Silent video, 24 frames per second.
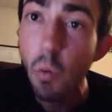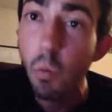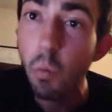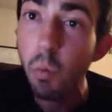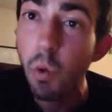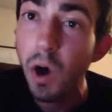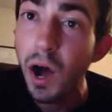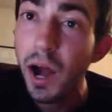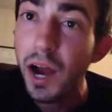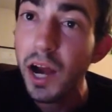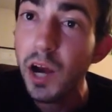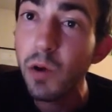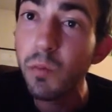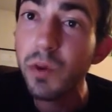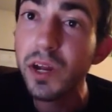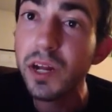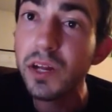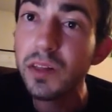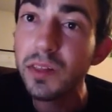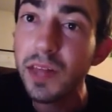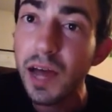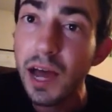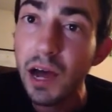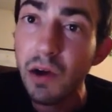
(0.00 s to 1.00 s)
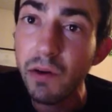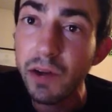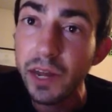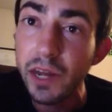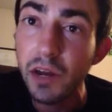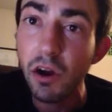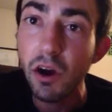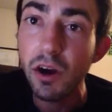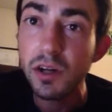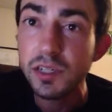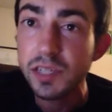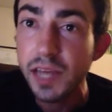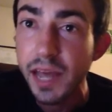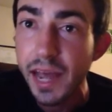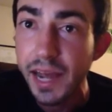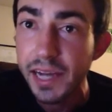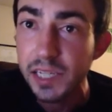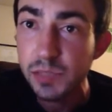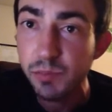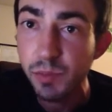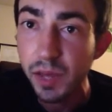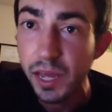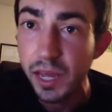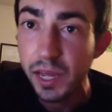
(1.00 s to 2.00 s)
Why are we allowing our
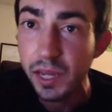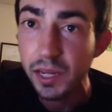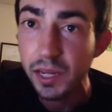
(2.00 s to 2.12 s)
tax